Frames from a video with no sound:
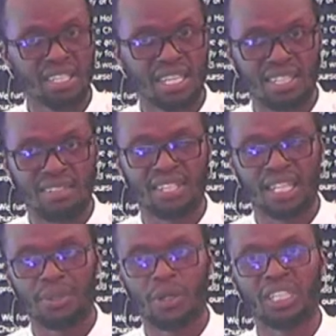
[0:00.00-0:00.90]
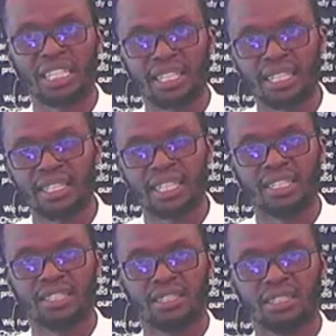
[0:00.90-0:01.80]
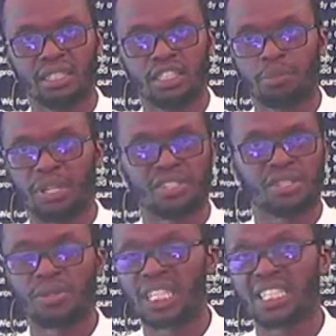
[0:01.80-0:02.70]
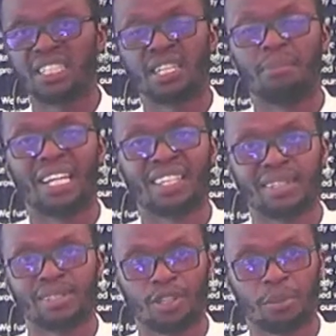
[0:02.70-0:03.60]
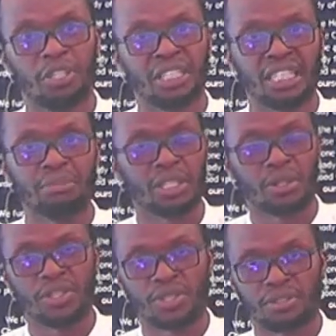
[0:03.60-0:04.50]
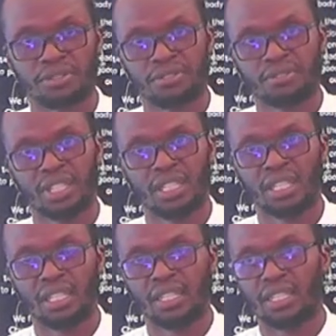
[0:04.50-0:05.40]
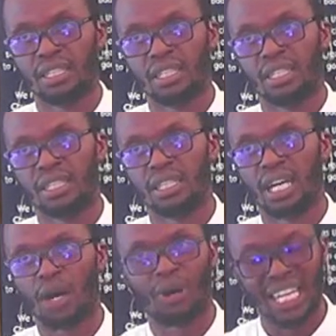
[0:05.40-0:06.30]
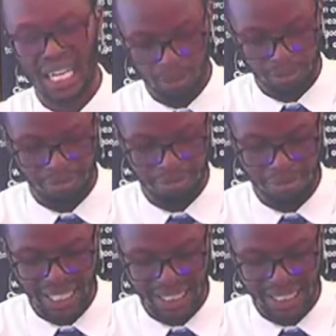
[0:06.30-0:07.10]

as I said, we're only hindered to pursue it in the manner that Solomon did because of our lack of money